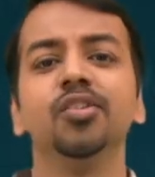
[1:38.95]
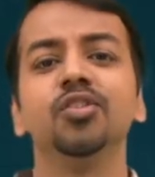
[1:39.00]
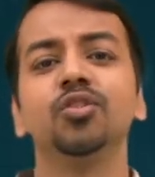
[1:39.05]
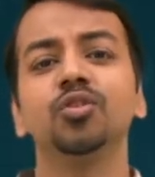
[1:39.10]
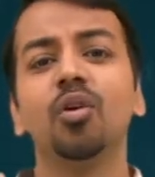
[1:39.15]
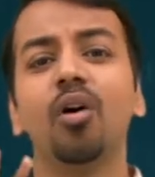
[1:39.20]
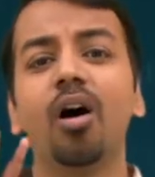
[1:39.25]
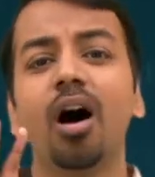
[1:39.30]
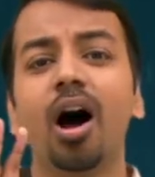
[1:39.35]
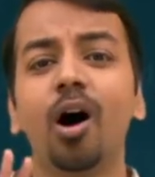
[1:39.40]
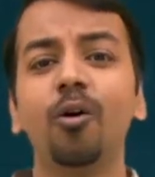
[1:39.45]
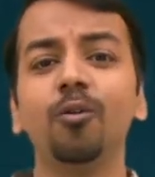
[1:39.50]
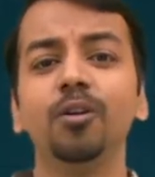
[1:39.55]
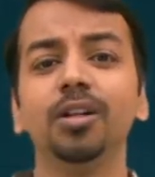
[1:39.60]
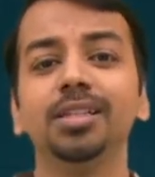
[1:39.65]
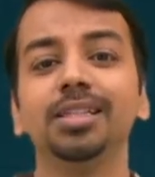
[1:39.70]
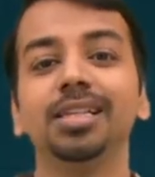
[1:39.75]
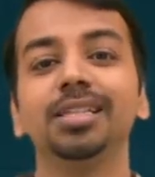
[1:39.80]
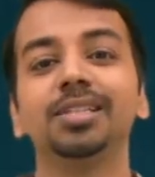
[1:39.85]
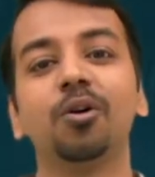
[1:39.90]
So how
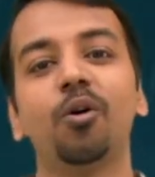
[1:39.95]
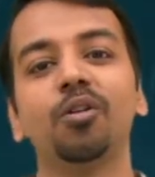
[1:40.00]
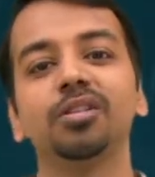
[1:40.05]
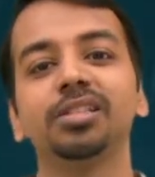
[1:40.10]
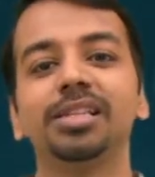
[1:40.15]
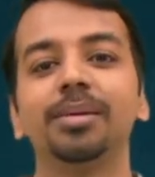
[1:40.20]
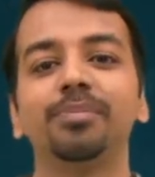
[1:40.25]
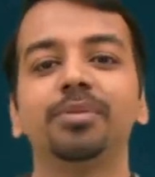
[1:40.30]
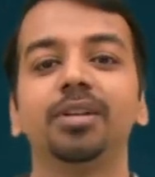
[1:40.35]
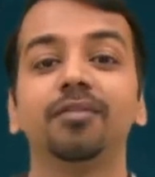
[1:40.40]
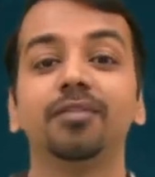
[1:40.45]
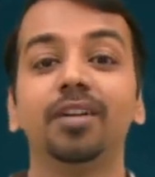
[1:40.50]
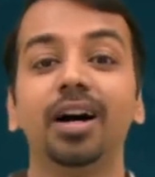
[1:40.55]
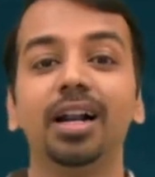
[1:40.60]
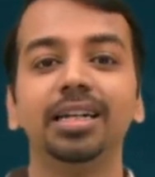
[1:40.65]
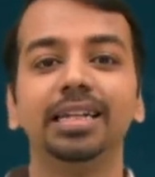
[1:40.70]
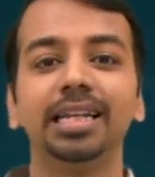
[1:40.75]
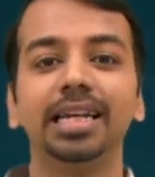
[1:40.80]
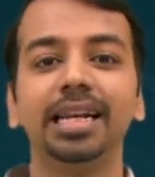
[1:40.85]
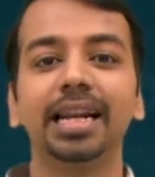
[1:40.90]
does this concept of
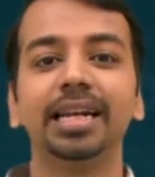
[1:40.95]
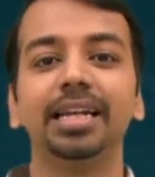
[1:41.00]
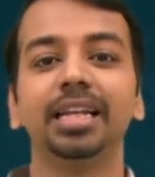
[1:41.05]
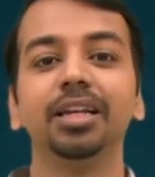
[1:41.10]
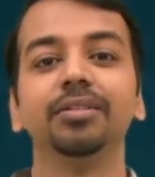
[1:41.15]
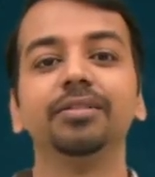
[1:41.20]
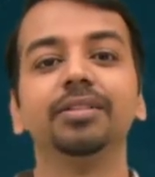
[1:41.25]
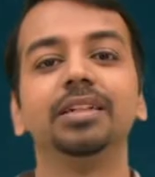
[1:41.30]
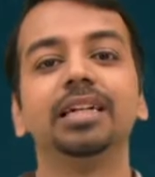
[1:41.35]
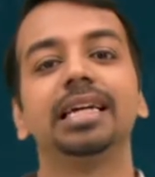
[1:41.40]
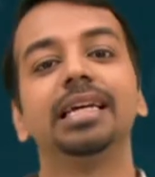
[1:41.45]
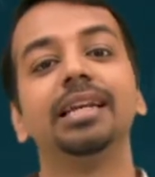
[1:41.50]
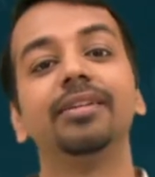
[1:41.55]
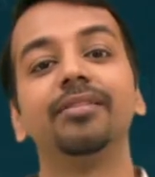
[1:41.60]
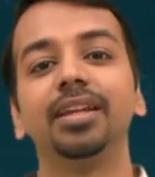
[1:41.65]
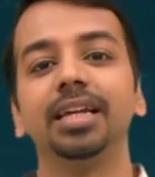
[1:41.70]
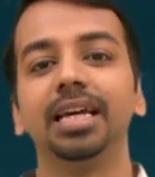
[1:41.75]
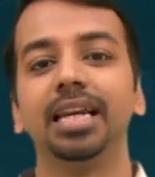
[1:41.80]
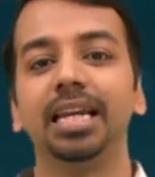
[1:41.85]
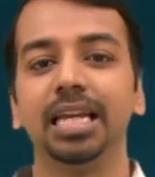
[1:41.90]
underwriting work in
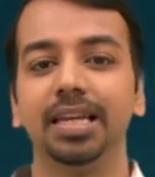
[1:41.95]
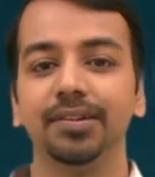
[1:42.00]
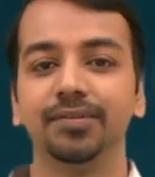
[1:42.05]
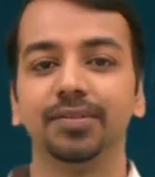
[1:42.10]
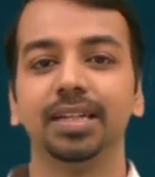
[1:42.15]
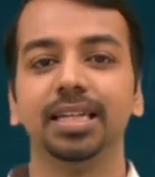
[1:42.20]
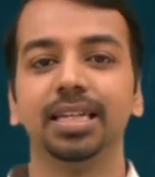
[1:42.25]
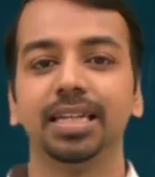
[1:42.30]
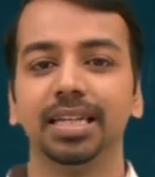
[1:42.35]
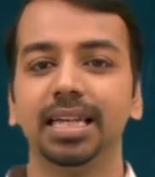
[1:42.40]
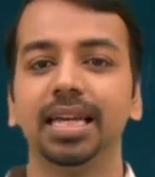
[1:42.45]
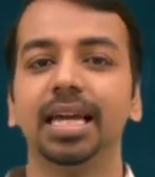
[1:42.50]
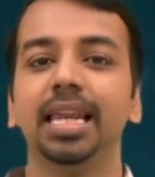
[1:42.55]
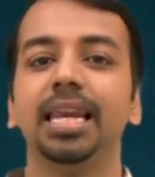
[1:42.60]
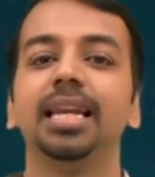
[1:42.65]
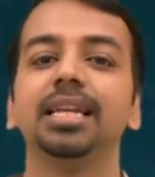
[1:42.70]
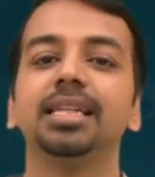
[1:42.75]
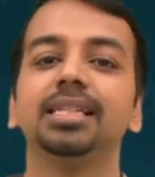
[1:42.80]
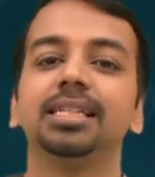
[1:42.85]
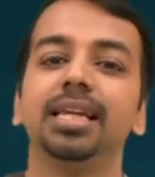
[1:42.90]
real life?
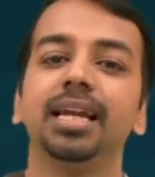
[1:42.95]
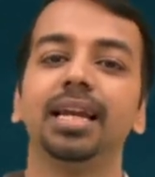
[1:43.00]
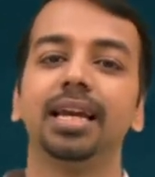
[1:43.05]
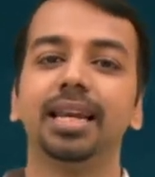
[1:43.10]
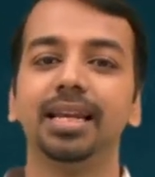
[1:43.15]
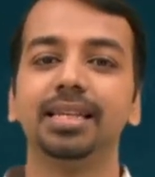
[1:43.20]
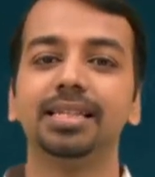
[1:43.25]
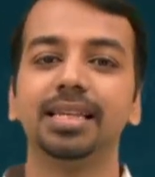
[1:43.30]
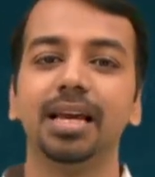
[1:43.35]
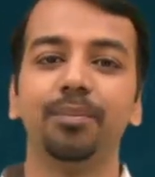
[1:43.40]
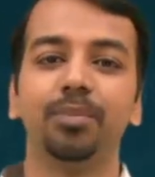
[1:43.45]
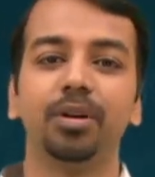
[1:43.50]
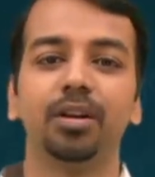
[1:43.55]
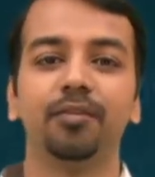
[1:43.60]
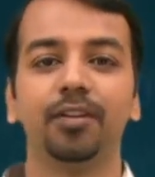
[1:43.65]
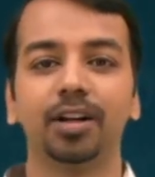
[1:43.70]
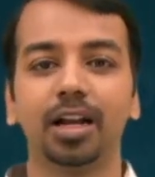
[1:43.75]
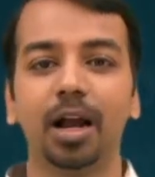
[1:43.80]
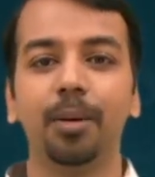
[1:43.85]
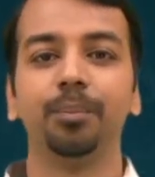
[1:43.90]
Let us take an example
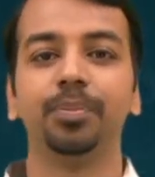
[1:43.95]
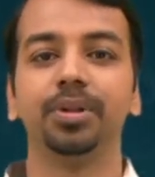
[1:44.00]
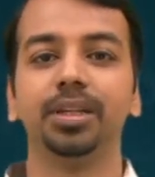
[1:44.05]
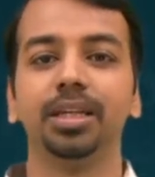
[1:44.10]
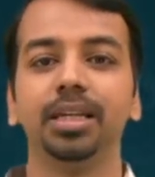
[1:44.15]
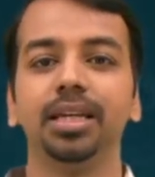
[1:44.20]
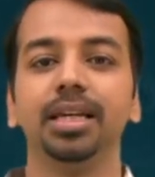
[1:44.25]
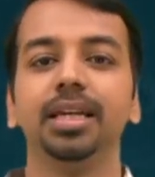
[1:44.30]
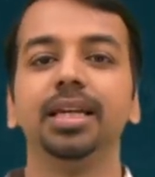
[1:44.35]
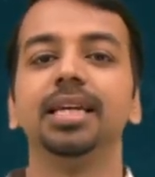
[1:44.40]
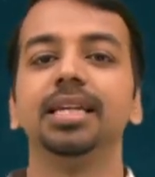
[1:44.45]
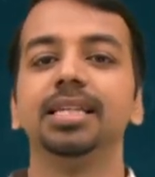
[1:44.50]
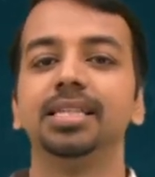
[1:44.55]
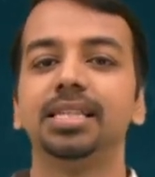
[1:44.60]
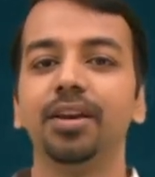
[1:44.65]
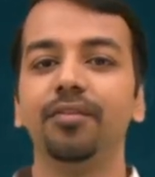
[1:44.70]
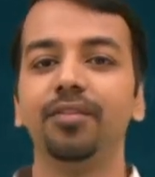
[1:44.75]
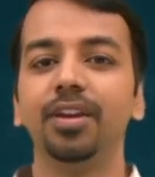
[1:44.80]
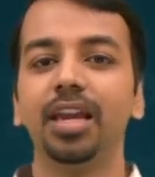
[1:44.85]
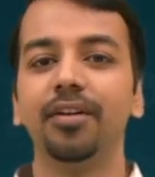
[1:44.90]
of a company.
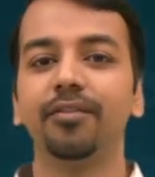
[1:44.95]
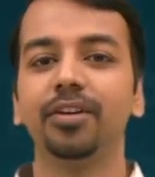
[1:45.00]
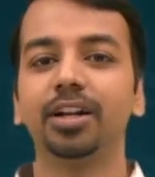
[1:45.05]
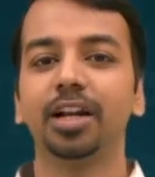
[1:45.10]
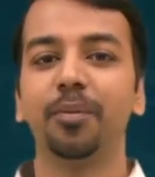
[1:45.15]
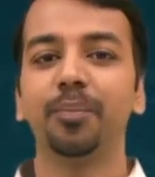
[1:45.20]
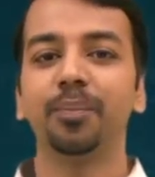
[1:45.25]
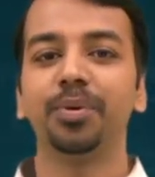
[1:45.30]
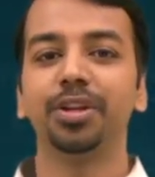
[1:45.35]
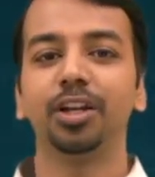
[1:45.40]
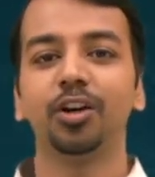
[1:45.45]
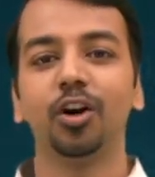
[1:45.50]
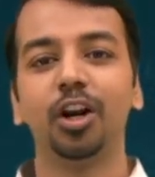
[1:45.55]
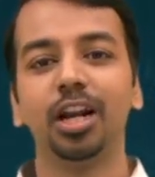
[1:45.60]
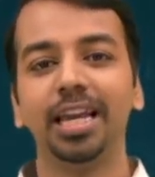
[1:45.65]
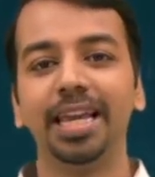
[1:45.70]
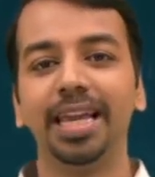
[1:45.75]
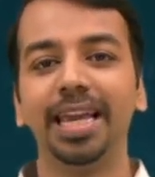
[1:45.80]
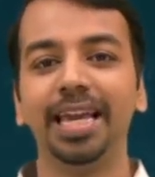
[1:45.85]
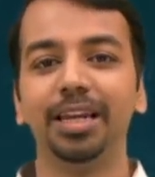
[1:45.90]
Say we have a company
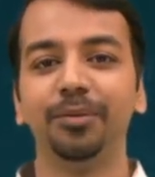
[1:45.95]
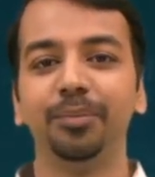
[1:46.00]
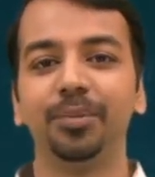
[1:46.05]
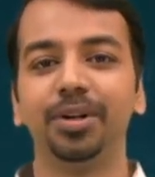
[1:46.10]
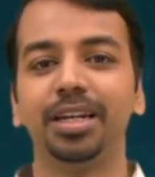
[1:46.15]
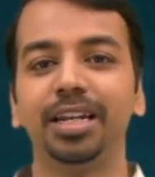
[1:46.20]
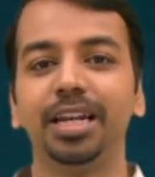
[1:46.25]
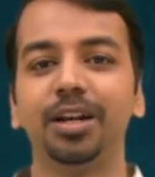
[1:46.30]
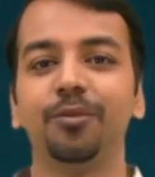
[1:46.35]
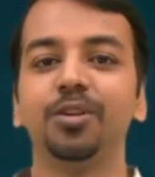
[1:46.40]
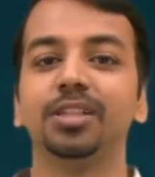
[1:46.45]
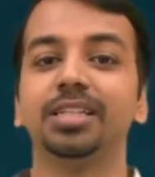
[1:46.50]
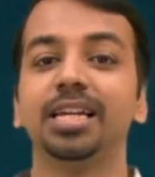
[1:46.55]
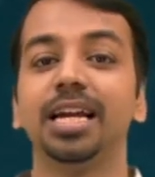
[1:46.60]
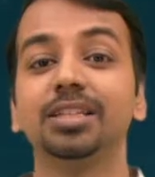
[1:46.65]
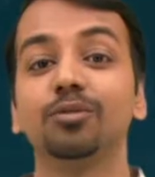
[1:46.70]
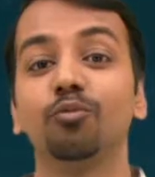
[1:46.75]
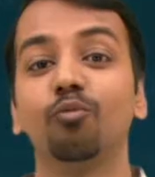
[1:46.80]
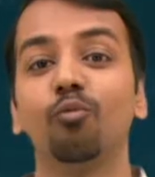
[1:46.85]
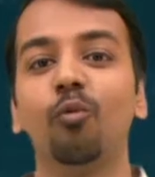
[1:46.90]
called A Limited which
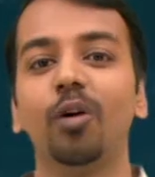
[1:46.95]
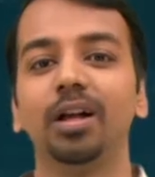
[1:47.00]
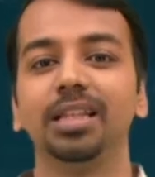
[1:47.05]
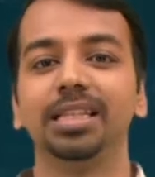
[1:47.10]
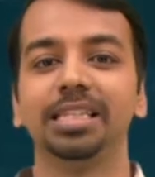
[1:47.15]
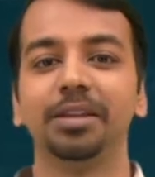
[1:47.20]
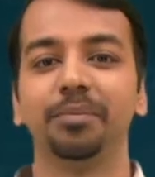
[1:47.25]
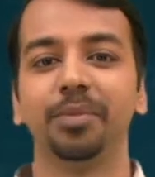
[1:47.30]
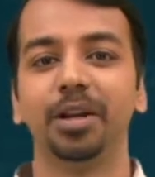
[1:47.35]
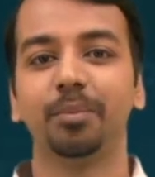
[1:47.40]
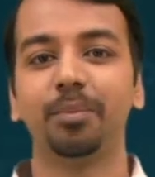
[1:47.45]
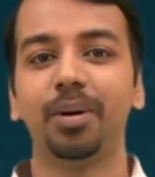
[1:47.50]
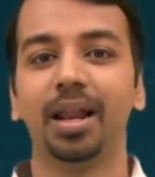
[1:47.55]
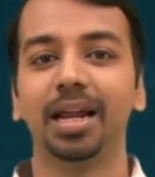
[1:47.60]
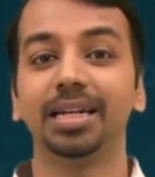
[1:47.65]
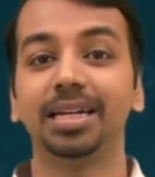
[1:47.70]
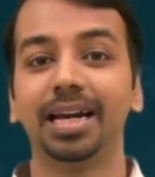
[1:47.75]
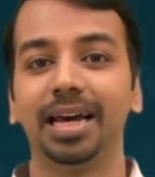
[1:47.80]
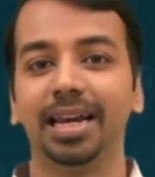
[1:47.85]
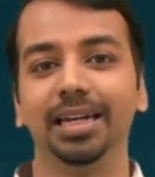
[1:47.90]
has one cement
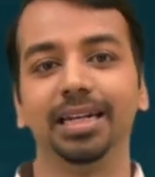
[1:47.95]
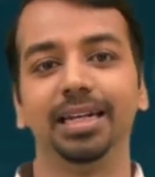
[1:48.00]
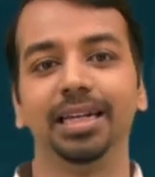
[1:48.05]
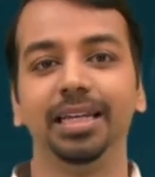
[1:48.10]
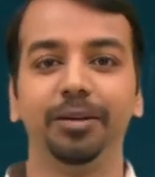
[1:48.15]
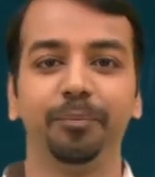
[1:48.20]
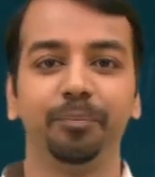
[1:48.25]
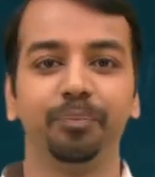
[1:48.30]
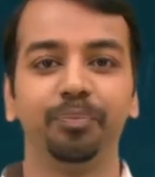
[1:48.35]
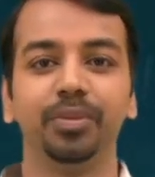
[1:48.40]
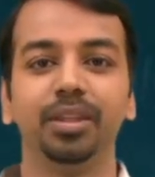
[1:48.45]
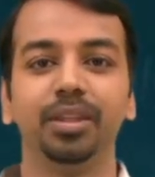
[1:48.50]
plant currently.